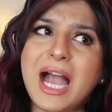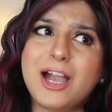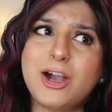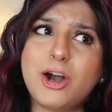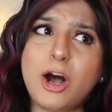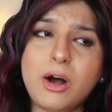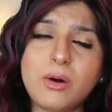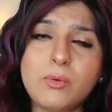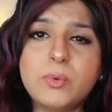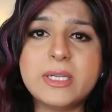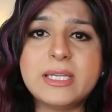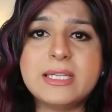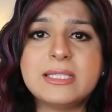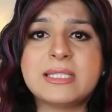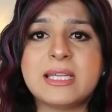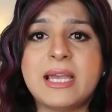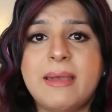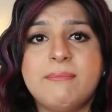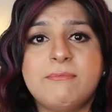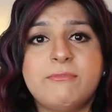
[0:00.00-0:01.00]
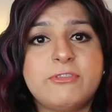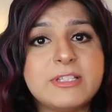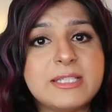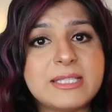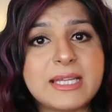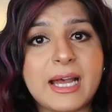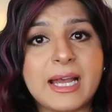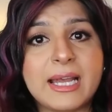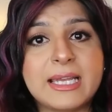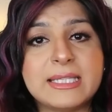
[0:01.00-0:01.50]
I always
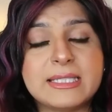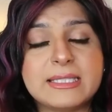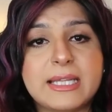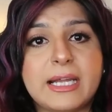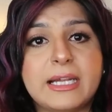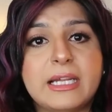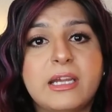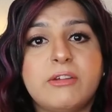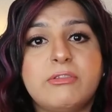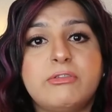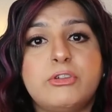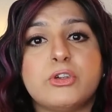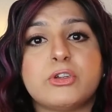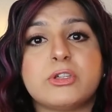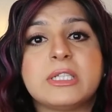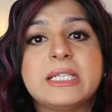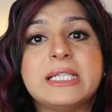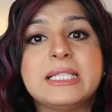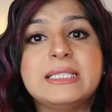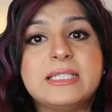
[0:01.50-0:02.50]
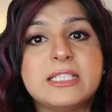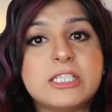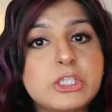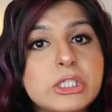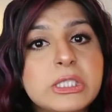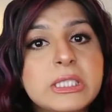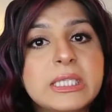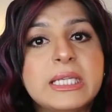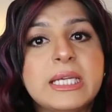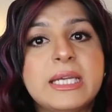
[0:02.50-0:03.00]
emphasize that if your
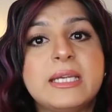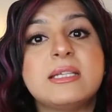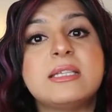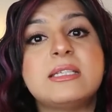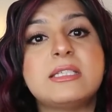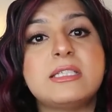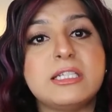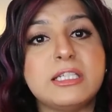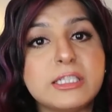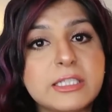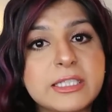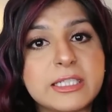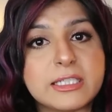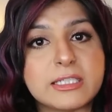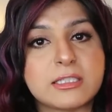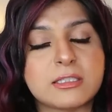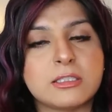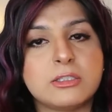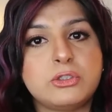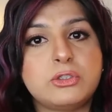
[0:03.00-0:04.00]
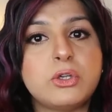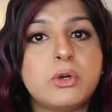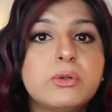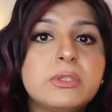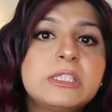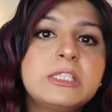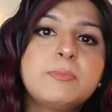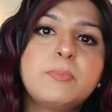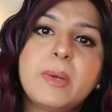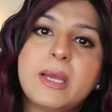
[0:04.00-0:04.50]
condition is serious,
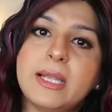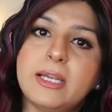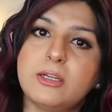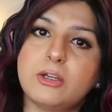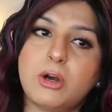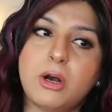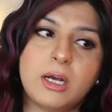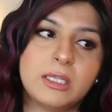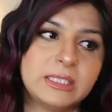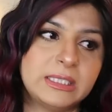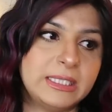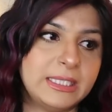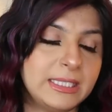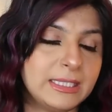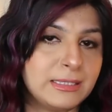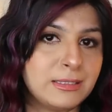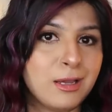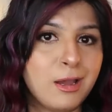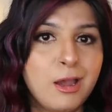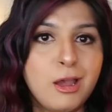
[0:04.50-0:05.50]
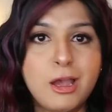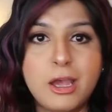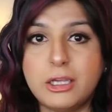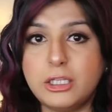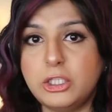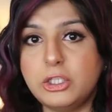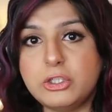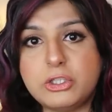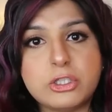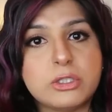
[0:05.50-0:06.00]
don't depend on these
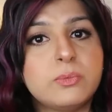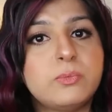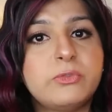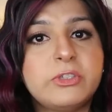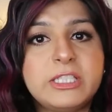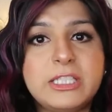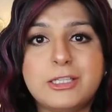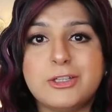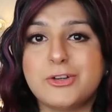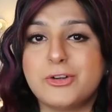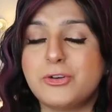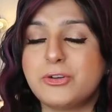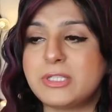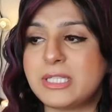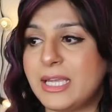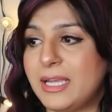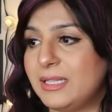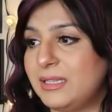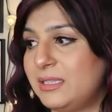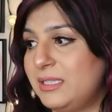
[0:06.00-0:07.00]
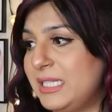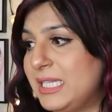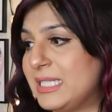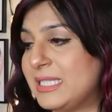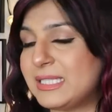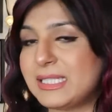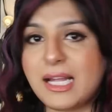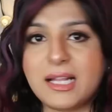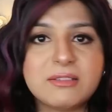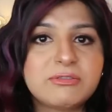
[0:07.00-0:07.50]
YouTube videos and
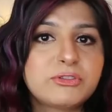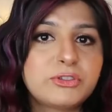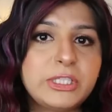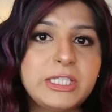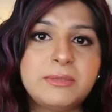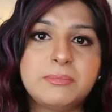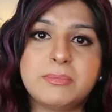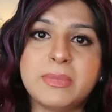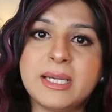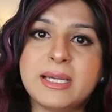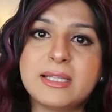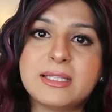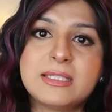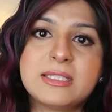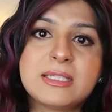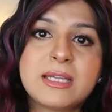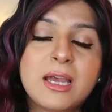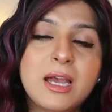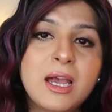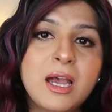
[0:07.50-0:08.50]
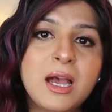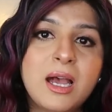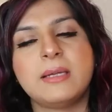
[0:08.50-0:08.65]
these self-treatments.